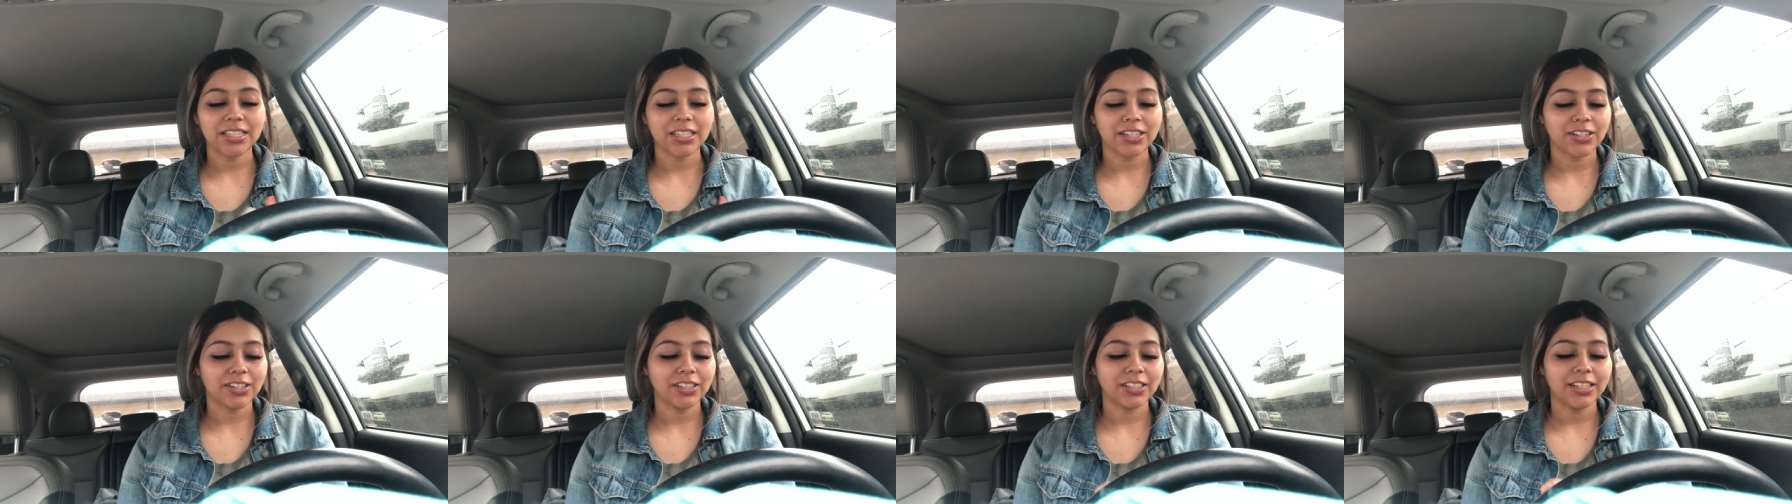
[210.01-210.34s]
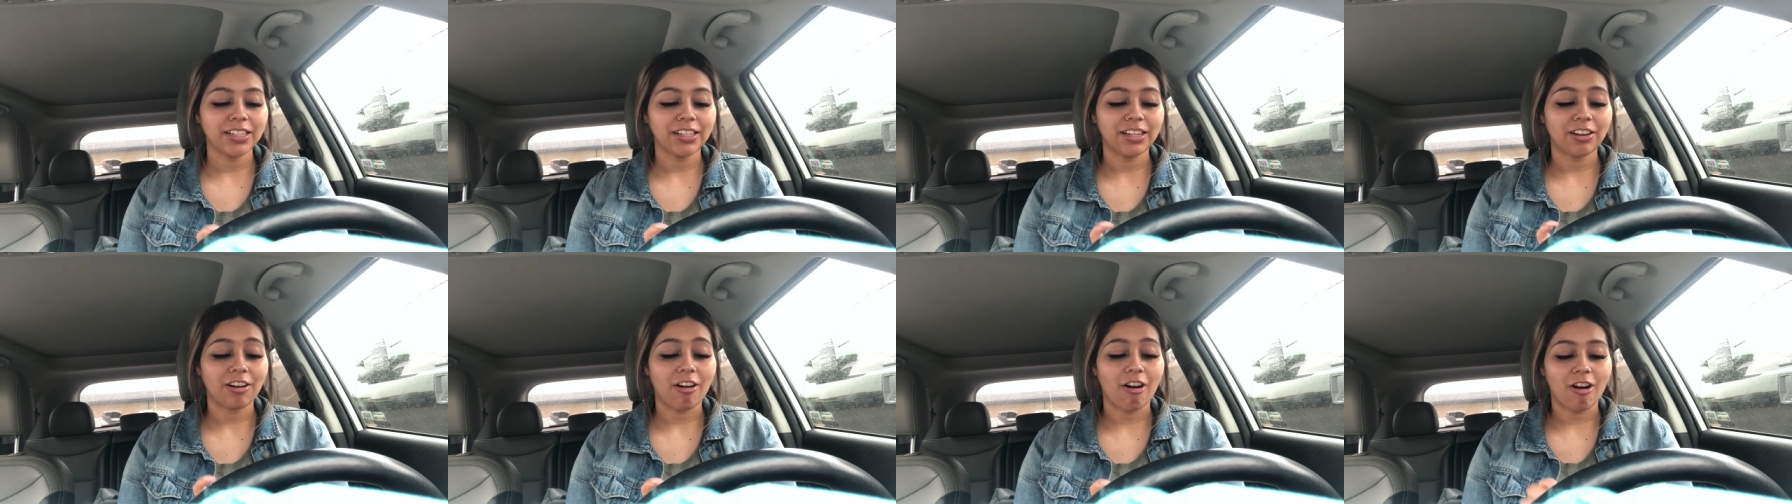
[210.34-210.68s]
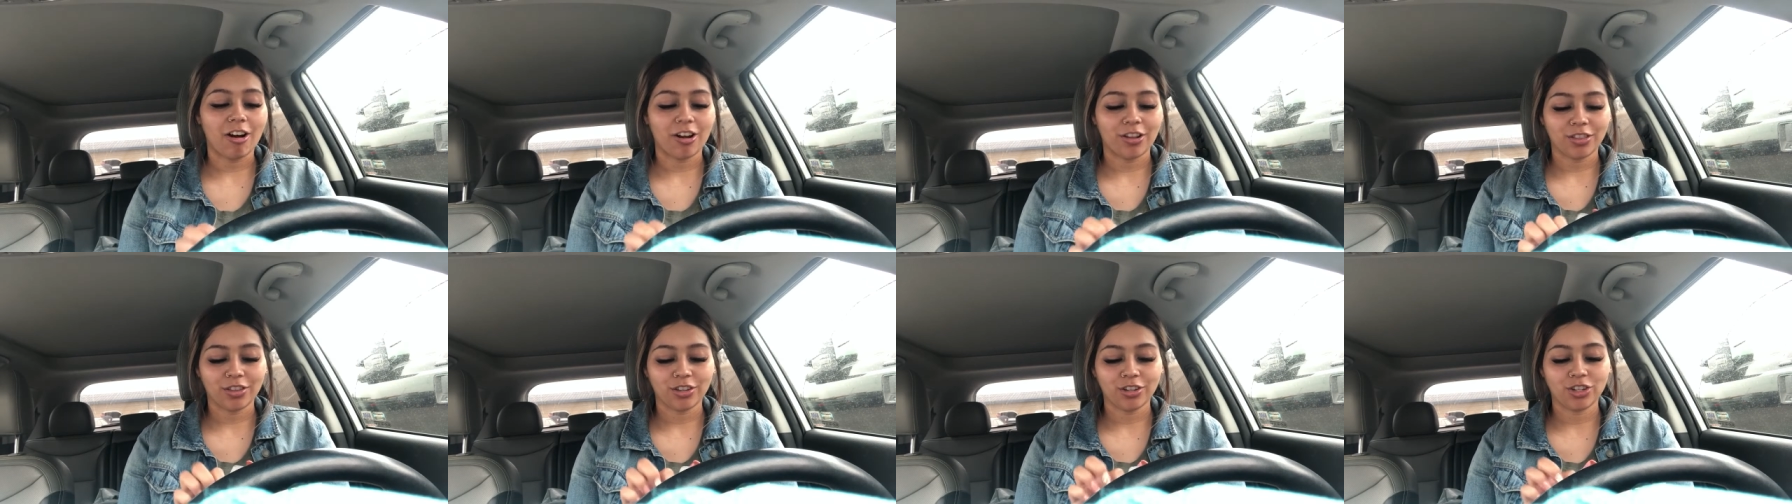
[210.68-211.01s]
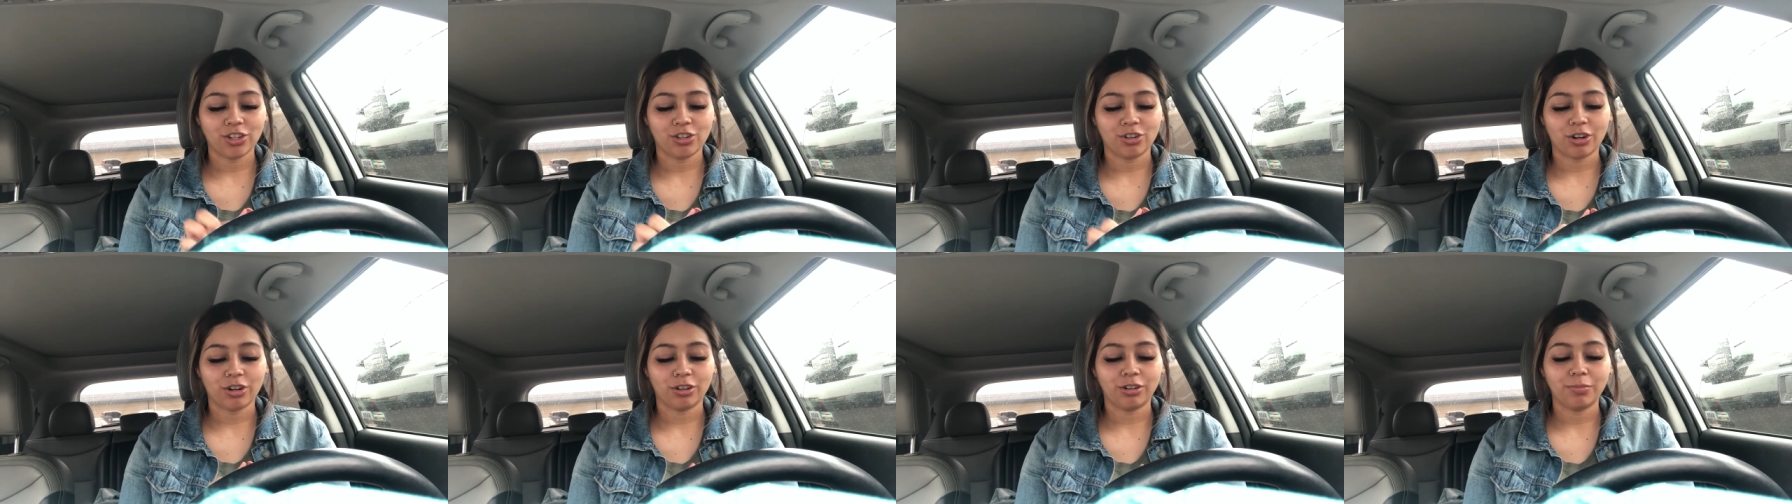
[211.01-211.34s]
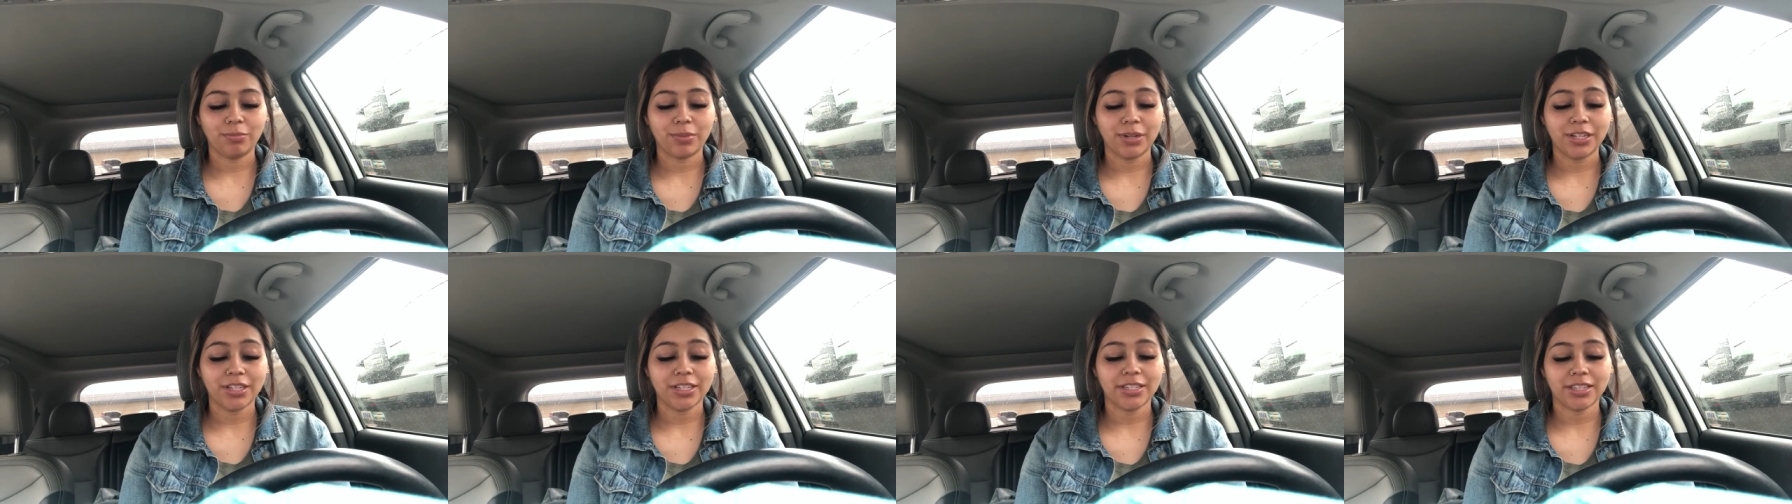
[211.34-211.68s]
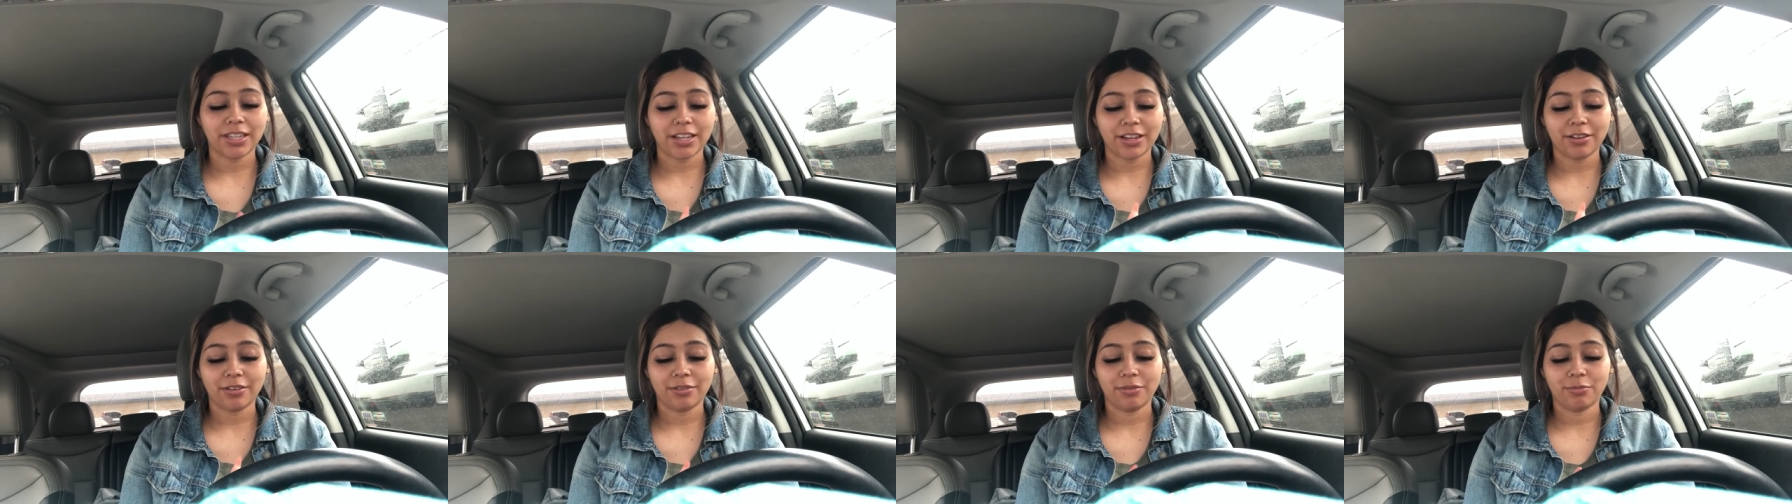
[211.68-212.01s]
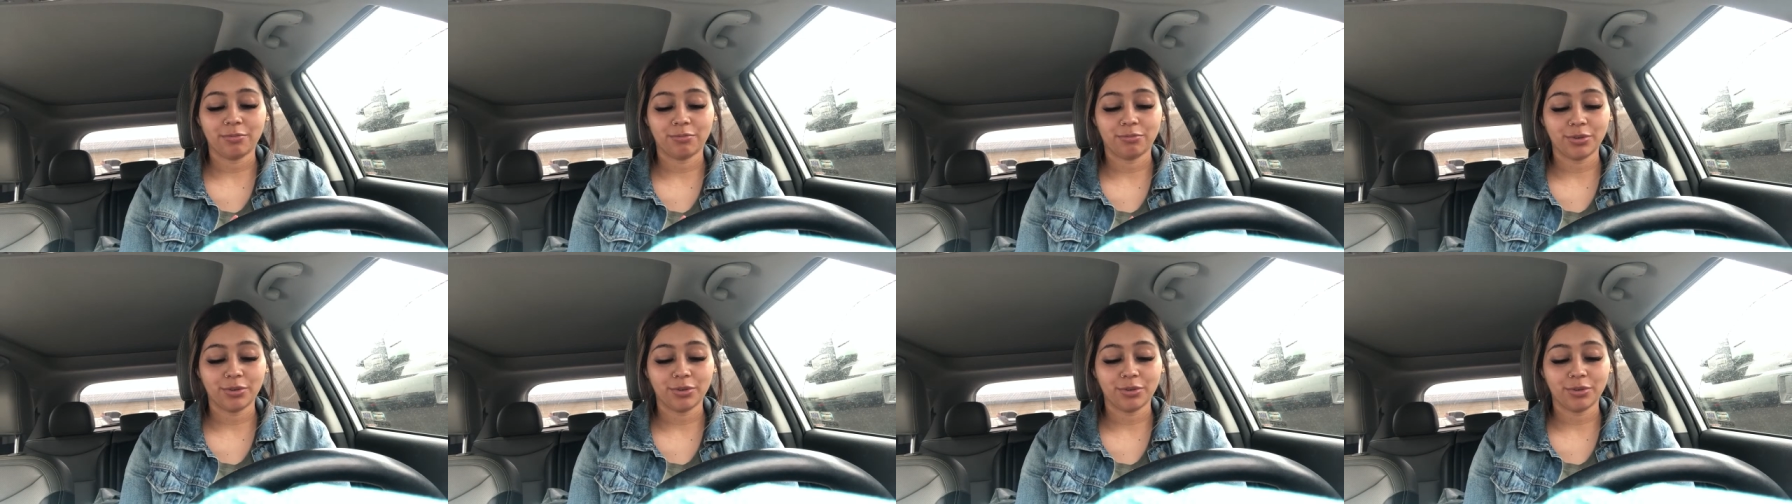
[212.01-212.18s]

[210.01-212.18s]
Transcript: literally like on the struggle bus like